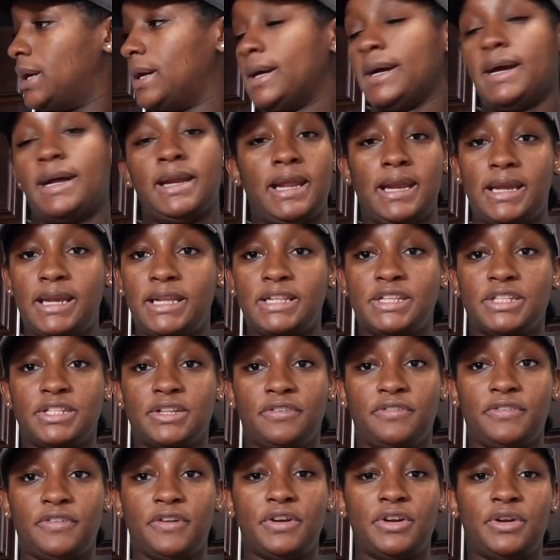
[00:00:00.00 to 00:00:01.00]
And I need
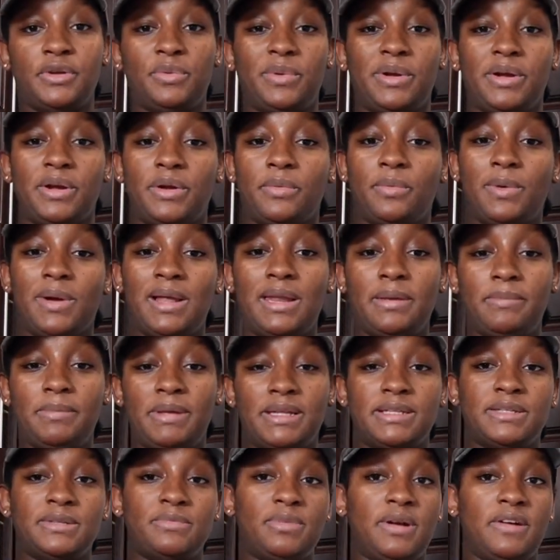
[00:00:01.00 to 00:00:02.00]
stuff for her to wear while I
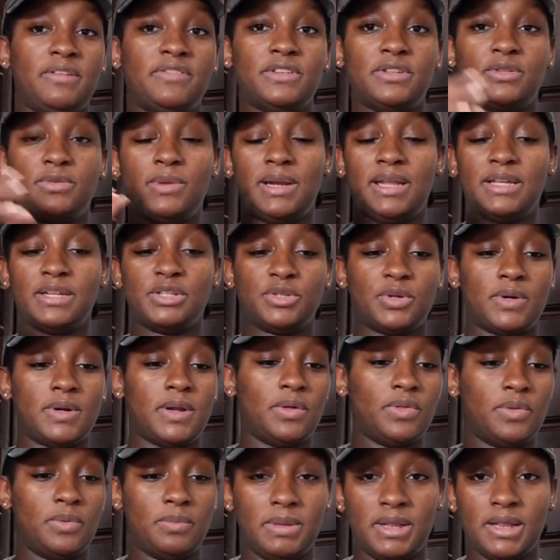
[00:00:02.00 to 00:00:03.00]
make some breakfast, while I sort
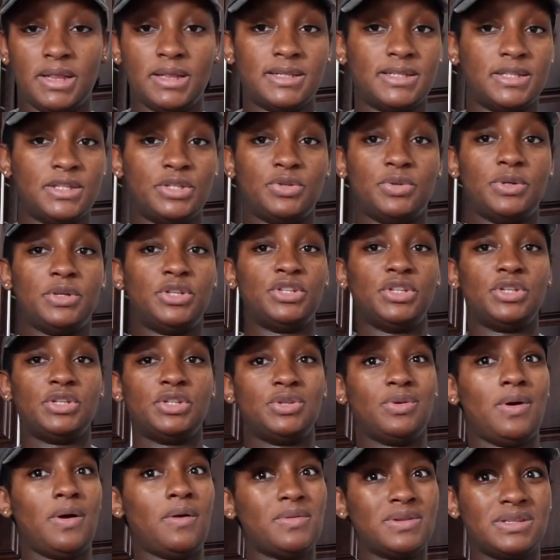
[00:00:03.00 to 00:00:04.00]
out the milk situation.
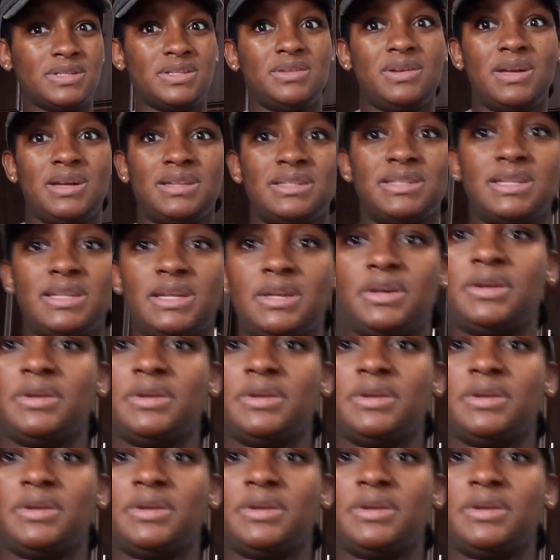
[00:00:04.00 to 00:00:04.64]
So I'll see you guys later.